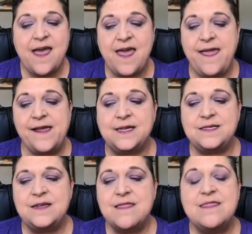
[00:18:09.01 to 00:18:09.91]

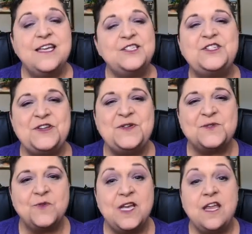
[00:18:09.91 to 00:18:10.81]
and then
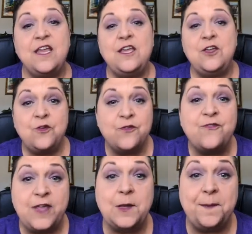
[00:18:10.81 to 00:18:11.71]
choose what you
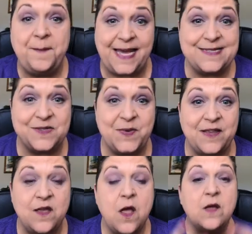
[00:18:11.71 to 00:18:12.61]
feel best with.